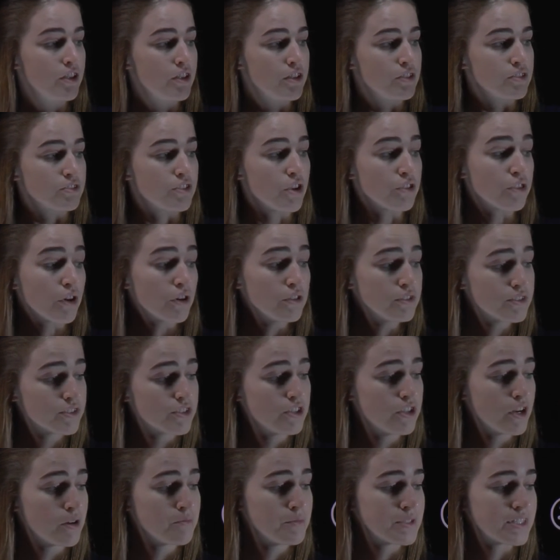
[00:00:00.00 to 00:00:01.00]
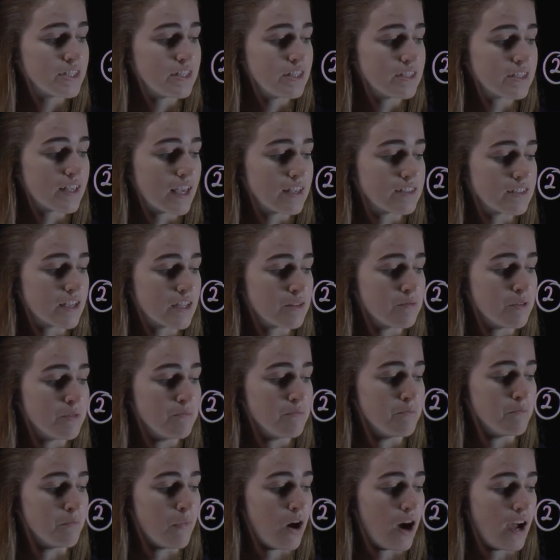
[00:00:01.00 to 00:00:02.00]
So those two numbers in this case are going to be
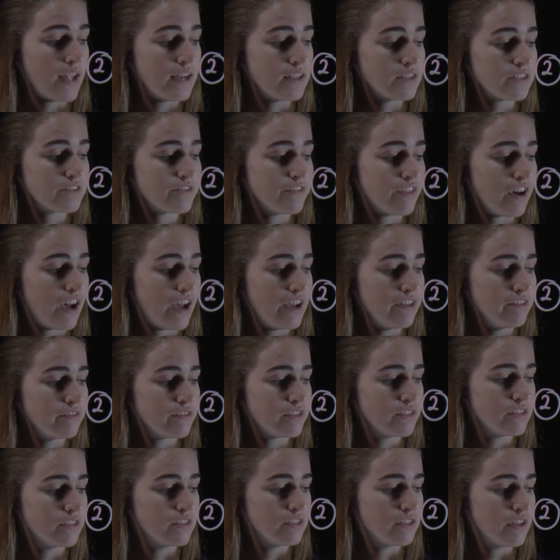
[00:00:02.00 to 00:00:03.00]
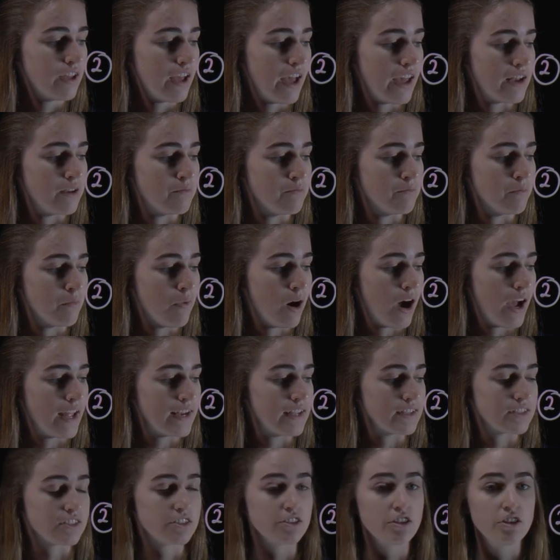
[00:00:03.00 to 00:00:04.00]
minus 5 and
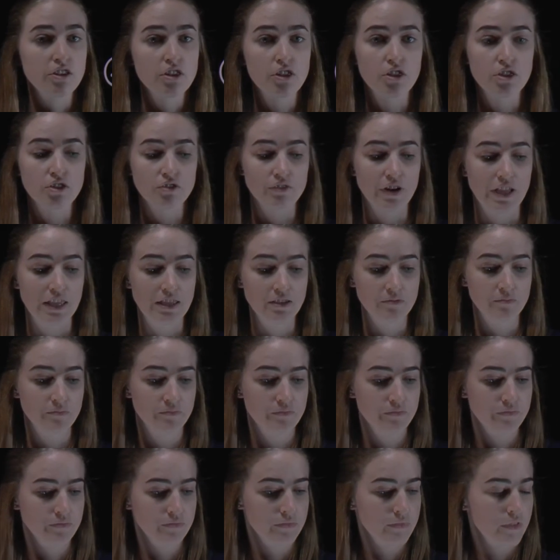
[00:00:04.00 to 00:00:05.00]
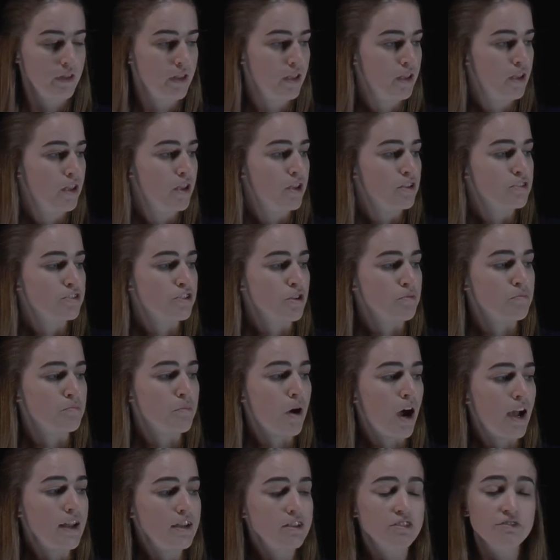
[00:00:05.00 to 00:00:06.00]
minus 3. So
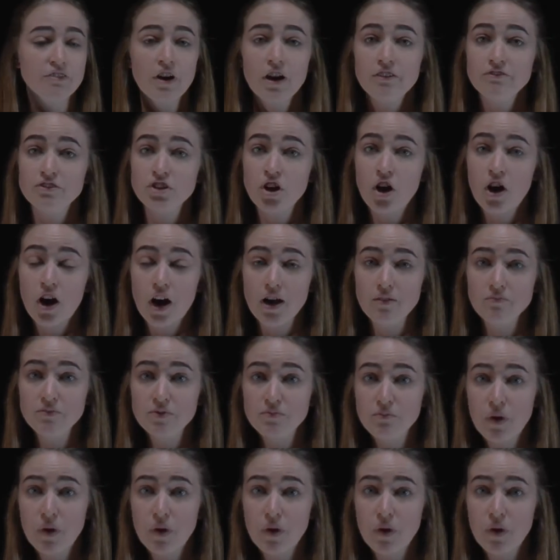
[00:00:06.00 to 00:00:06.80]
minus 5 times